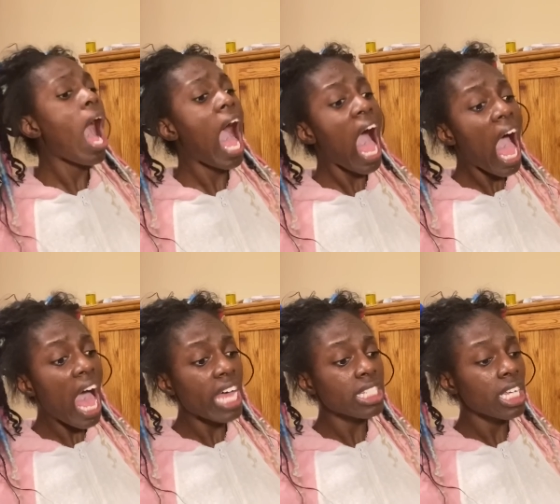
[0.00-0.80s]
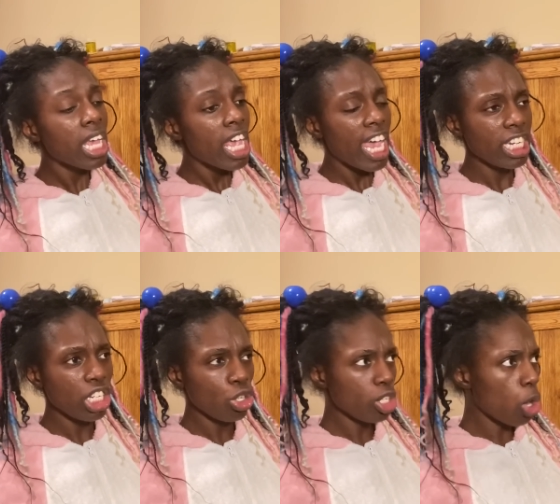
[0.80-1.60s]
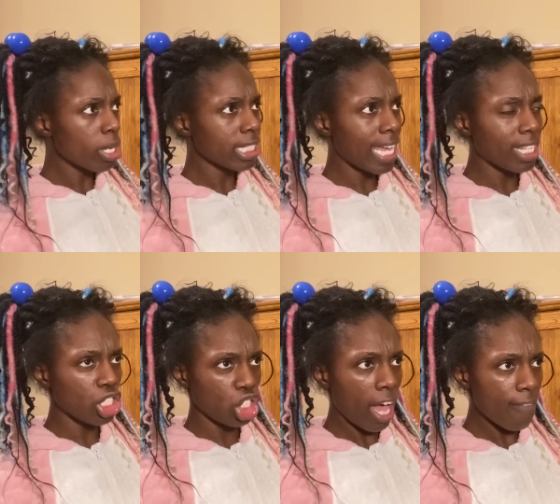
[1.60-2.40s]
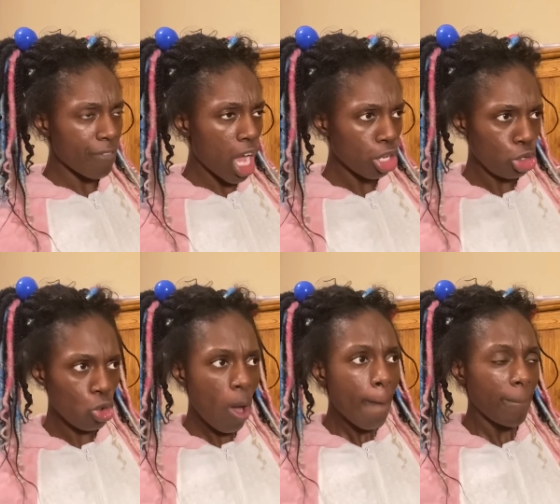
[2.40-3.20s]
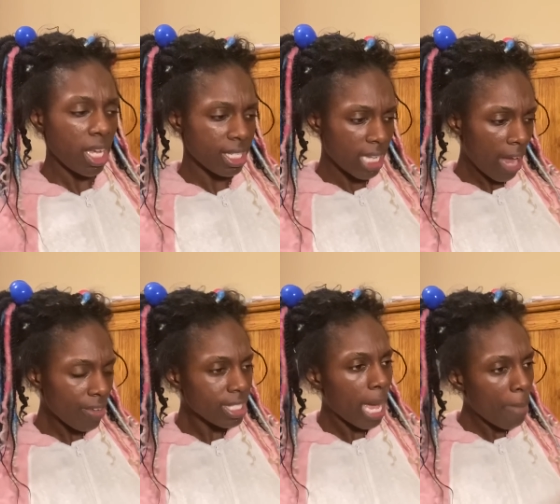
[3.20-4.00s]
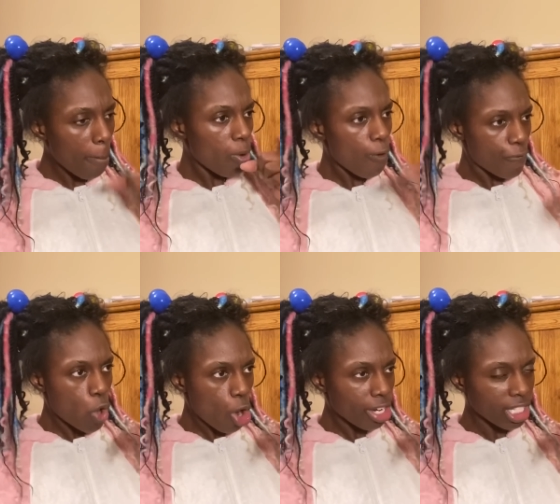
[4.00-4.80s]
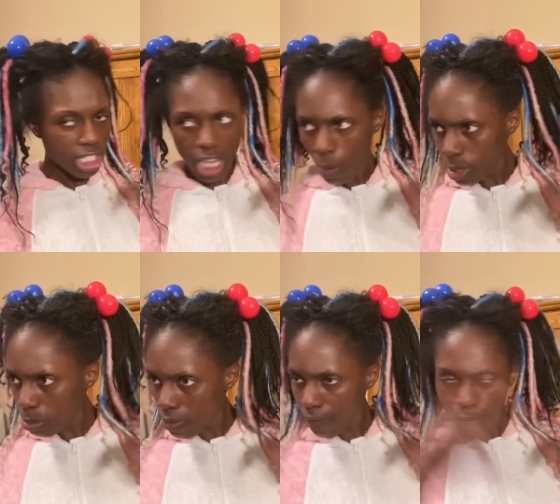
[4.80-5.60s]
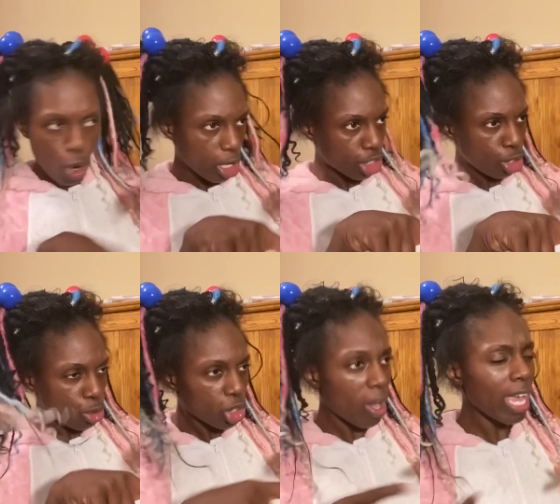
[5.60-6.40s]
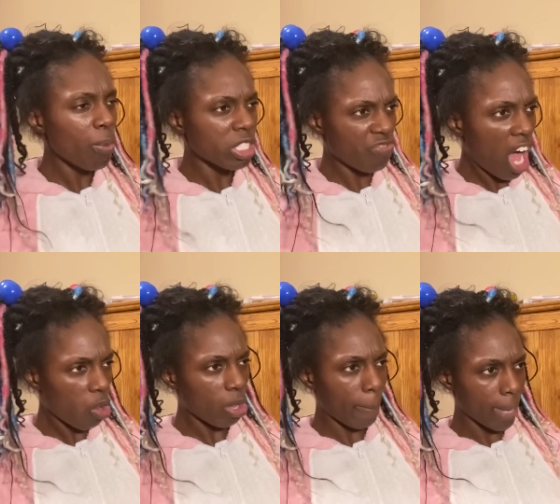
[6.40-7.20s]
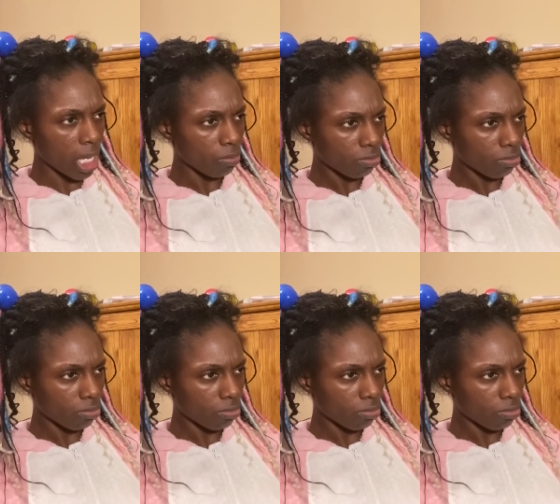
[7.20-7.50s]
hot and then you notice that the sun follow you because every time I moved forward, the sun was moving forward too. So it was following me.